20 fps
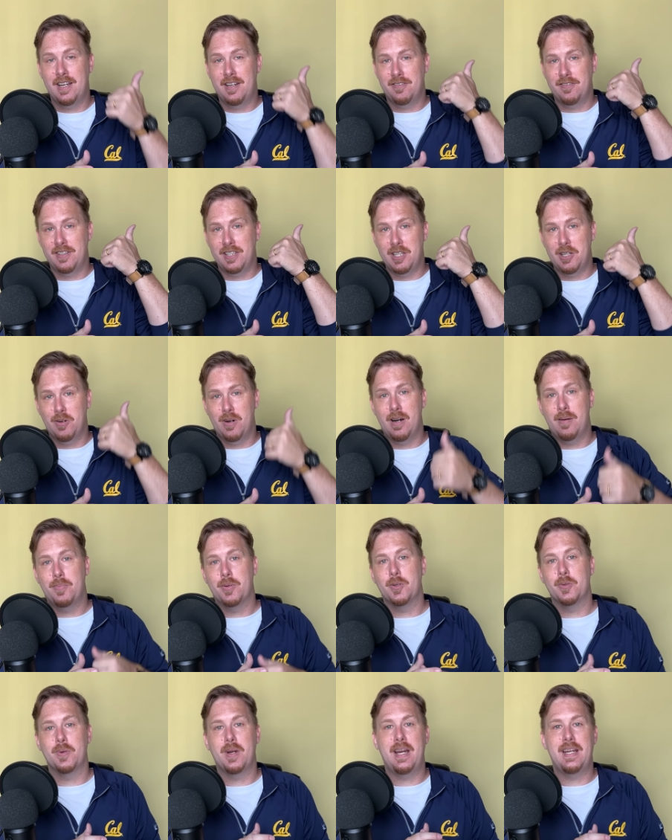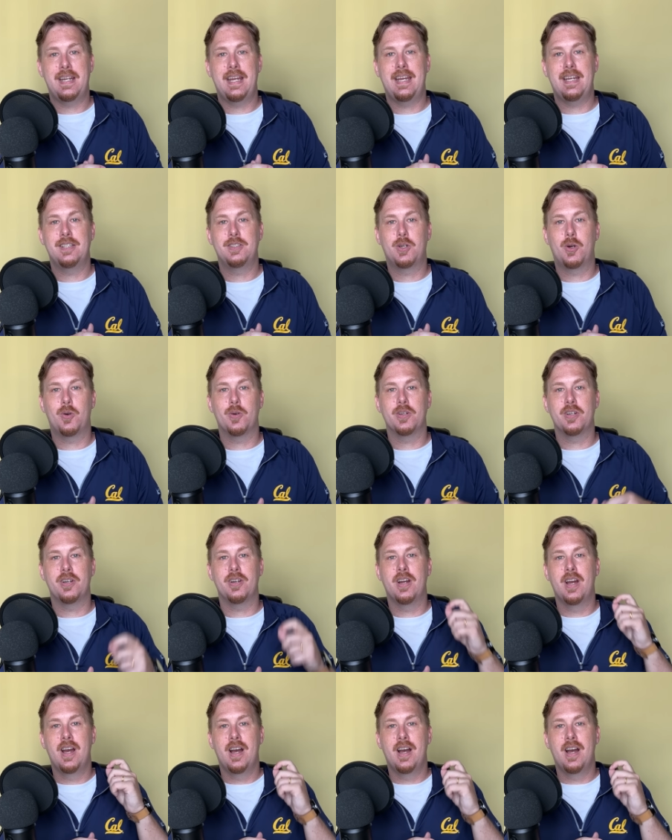video upper right-hand corner